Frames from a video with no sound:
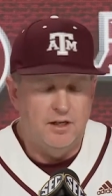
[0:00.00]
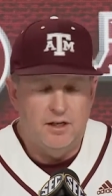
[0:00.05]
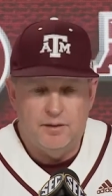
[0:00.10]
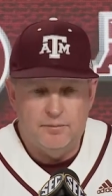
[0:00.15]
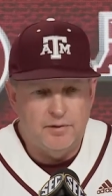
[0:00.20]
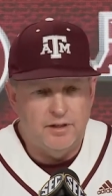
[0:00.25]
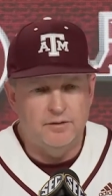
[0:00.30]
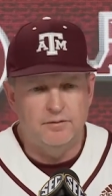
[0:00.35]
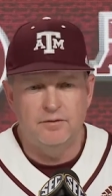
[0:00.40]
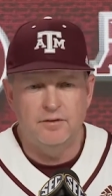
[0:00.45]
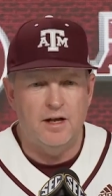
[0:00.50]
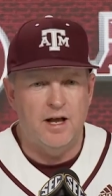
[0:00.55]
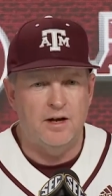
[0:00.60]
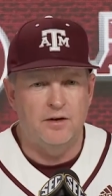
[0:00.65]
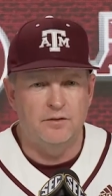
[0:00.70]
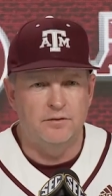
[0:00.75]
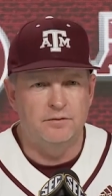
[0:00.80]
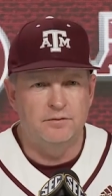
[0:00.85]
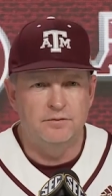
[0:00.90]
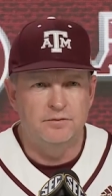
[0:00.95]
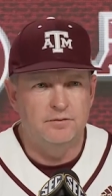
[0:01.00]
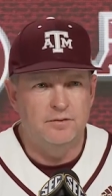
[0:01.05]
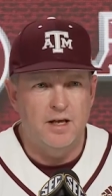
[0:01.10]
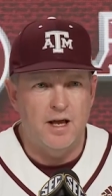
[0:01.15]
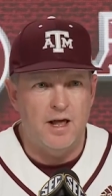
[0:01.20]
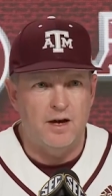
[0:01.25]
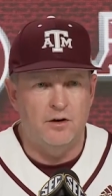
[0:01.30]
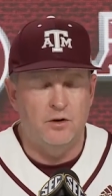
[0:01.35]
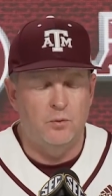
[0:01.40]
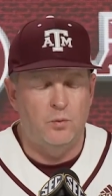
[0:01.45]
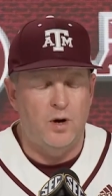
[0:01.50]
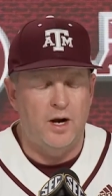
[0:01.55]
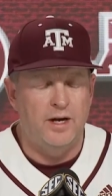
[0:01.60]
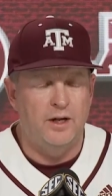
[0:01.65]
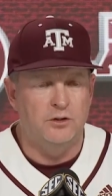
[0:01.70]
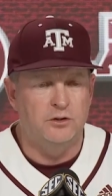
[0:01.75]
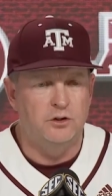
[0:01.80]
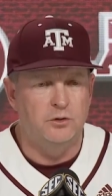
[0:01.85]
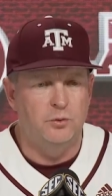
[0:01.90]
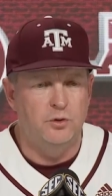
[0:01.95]
mean, I don't know why
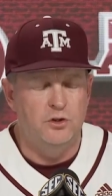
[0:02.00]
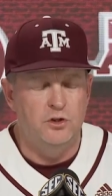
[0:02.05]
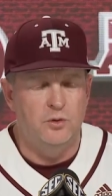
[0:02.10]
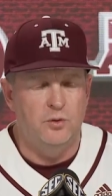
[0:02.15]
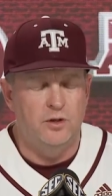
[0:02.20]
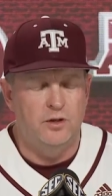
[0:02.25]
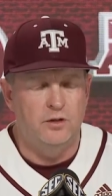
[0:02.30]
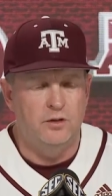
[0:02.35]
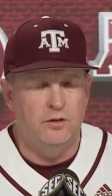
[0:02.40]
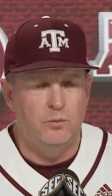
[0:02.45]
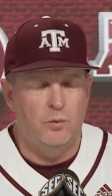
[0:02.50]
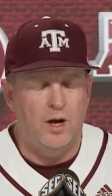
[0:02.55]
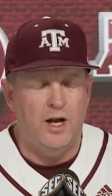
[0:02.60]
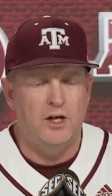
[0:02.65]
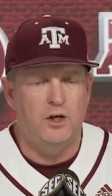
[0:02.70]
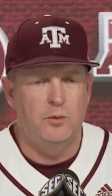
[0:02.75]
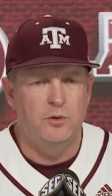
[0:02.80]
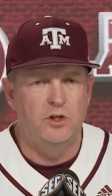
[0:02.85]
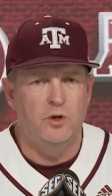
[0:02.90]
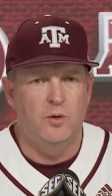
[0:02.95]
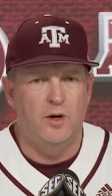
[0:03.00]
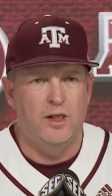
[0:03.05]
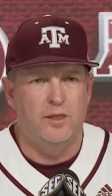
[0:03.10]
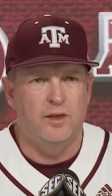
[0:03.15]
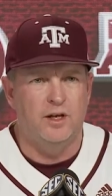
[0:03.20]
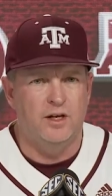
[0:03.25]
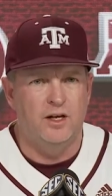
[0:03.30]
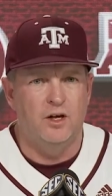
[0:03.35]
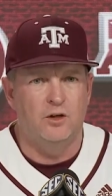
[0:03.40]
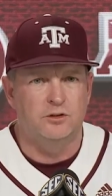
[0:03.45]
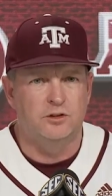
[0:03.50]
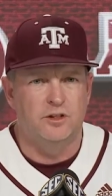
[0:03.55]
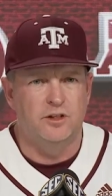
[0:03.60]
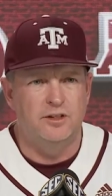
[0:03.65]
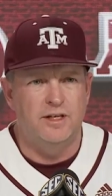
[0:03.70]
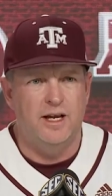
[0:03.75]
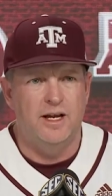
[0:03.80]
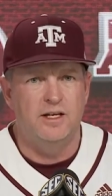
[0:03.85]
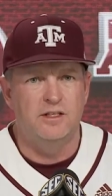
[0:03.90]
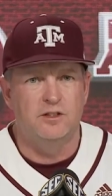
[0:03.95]
you would do anything else. The
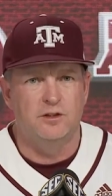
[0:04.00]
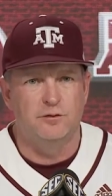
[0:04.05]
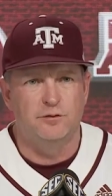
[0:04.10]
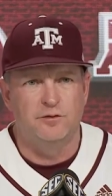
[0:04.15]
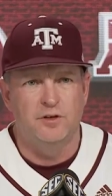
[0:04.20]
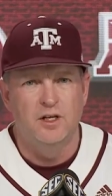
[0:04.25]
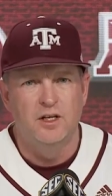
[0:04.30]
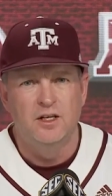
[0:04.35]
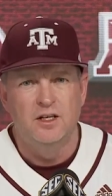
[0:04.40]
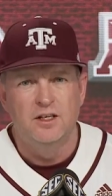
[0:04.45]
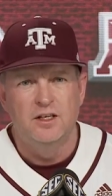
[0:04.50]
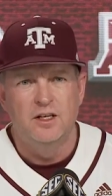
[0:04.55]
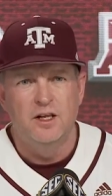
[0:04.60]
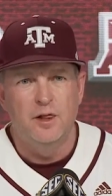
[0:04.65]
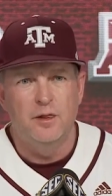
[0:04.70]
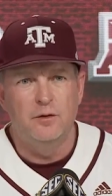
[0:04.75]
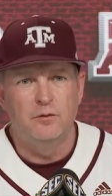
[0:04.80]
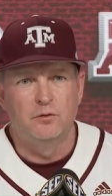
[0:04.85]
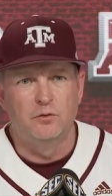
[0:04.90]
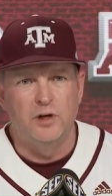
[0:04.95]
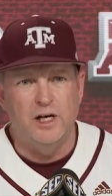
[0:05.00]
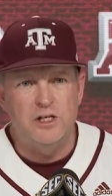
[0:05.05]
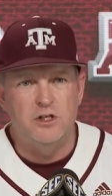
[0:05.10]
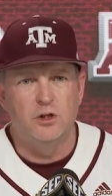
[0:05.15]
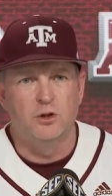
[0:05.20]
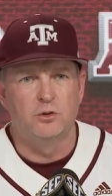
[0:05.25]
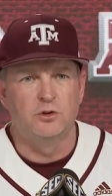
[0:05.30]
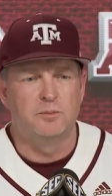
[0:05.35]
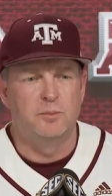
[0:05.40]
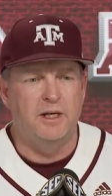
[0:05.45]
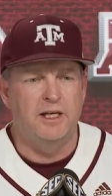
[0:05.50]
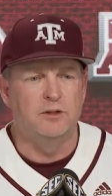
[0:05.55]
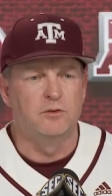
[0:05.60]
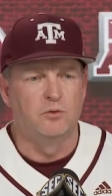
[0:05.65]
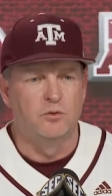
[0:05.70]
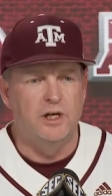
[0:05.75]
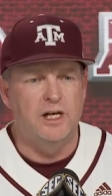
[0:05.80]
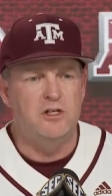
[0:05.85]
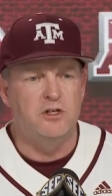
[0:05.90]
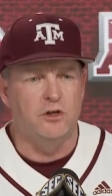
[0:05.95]
days of regionals being
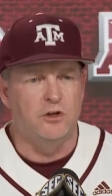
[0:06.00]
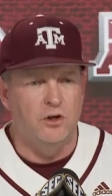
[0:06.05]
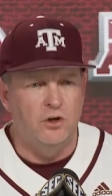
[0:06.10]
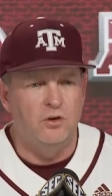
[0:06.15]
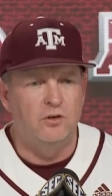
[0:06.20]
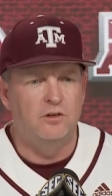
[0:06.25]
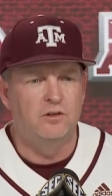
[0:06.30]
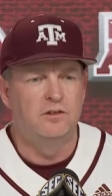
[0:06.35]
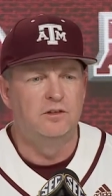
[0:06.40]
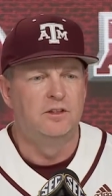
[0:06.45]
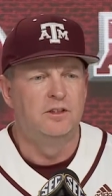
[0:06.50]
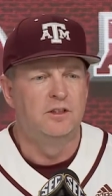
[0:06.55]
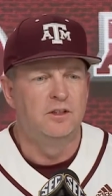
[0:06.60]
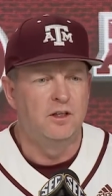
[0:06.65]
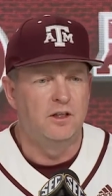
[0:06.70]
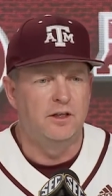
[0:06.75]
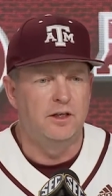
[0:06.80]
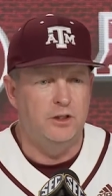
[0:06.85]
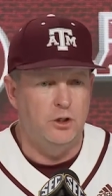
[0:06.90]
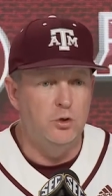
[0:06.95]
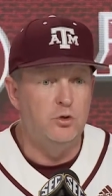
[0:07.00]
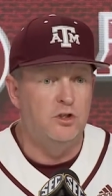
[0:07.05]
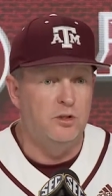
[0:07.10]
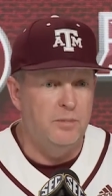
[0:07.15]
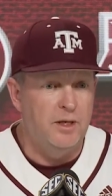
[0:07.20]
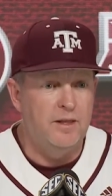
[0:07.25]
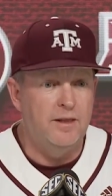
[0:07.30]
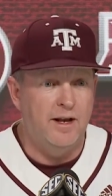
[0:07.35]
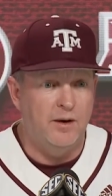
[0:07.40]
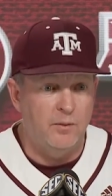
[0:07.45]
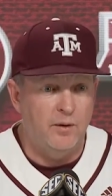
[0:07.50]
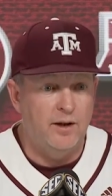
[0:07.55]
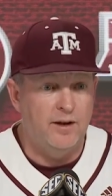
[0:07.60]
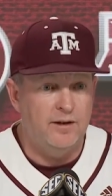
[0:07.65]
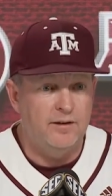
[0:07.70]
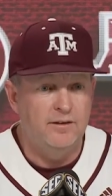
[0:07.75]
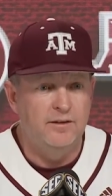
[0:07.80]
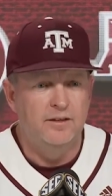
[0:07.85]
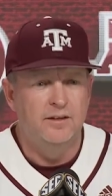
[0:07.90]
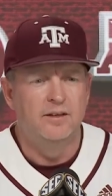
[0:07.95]
regional, it used to be that way.
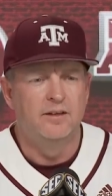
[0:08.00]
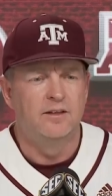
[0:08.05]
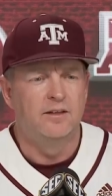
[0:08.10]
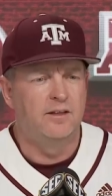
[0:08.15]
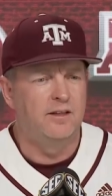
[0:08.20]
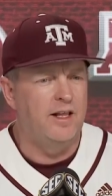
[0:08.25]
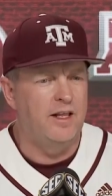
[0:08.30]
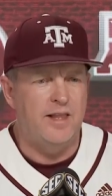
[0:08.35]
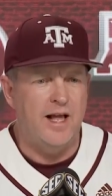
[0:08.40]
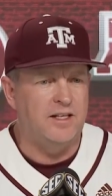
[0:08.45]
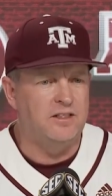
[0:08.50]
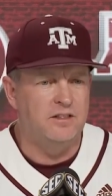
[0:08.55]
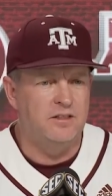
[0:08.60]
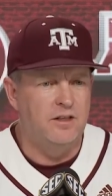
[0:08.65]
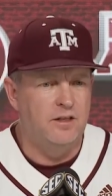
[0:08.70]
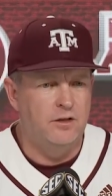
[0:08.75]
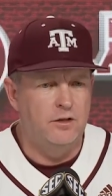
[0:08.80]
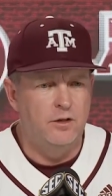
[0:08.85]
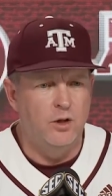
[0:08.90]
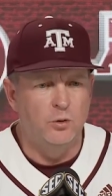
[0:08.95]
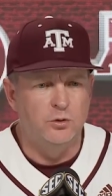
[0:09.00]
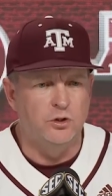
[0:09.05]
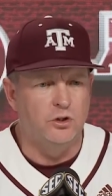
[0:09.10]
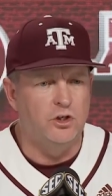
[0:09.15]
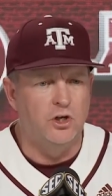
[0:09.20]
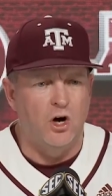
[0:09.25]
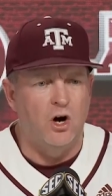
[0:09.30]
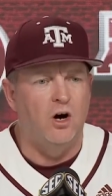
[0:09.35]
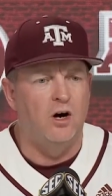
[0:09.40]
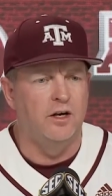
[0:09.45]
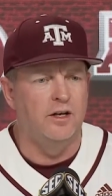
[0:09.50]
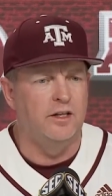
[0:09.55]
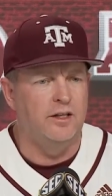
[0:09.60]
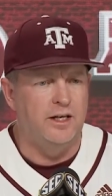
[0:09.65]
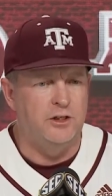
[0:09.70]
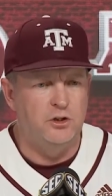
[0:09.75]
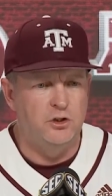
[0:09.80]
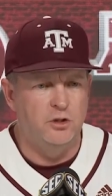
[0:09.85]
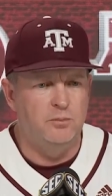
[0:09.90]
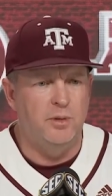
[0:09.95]
Those are gone, and they
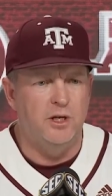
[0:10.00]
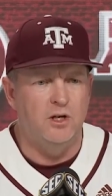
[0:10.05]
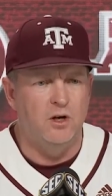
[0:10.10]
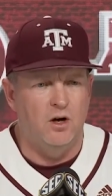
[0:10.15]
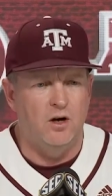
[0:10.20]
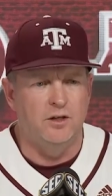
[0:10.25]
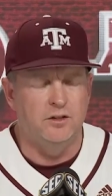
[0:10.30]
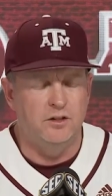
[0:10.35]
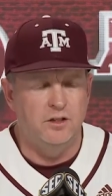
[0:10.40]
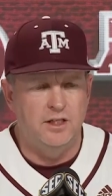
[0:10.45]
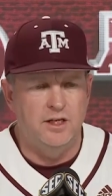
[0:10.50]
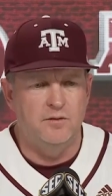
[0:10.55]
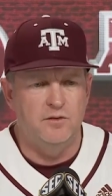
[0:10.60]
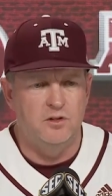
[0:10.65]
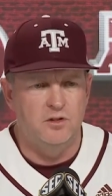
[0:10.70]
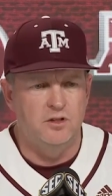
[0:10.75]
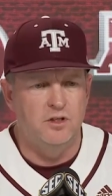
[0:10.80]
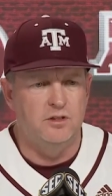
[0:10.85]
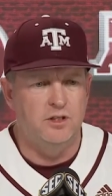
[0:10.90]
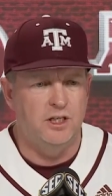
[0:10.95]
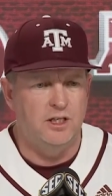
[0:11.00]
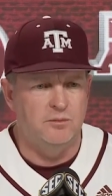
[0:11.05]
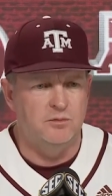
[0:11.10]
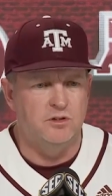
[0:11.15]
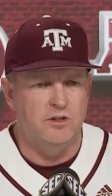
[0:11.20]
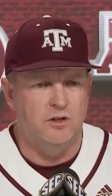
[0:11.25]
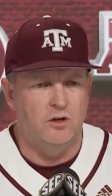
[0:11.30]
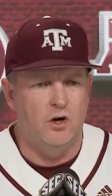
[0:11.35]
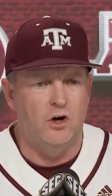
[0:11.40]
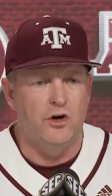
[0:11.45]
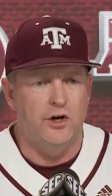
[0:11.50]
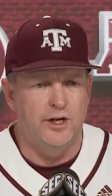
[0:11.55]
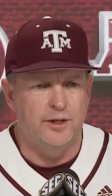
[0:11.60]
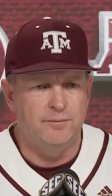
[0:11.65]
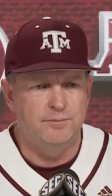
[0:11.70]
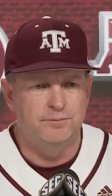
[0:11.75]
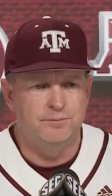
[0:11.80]
should be gone. You give it to the teams that earn it.